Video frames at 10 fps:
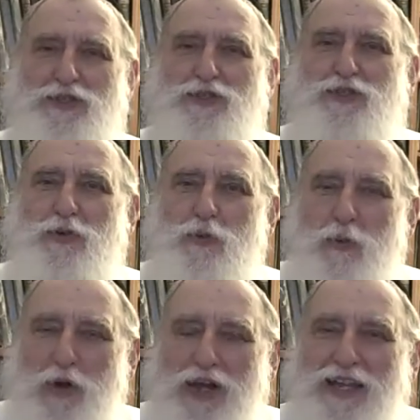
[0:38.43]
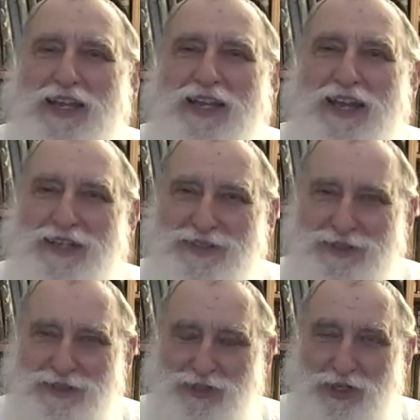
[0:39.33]
So why ask
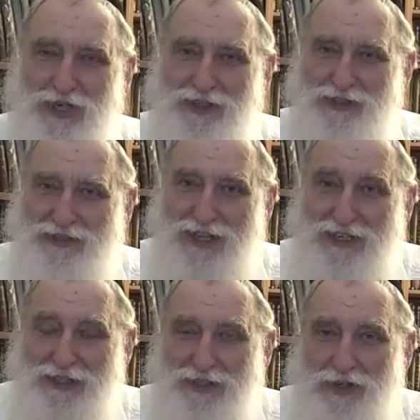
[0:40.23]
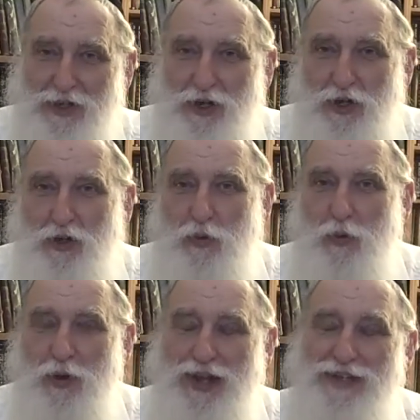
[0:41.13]
the child, Daddy,
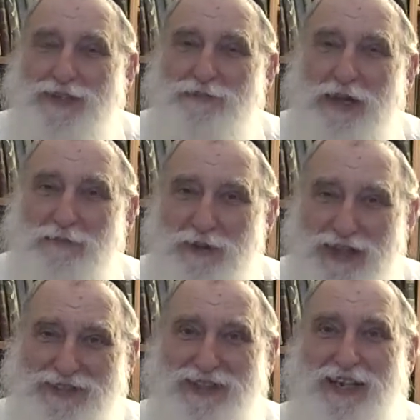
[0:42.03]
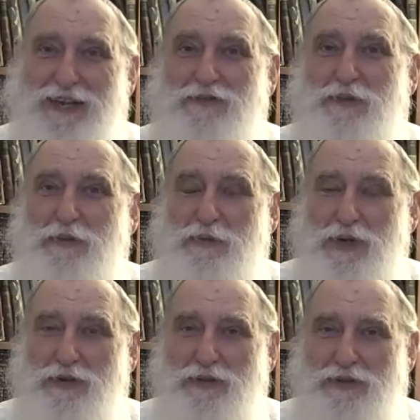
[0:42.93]
why does my matzah have to be
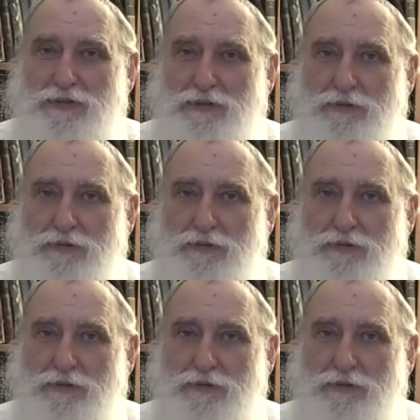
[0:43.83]
broken?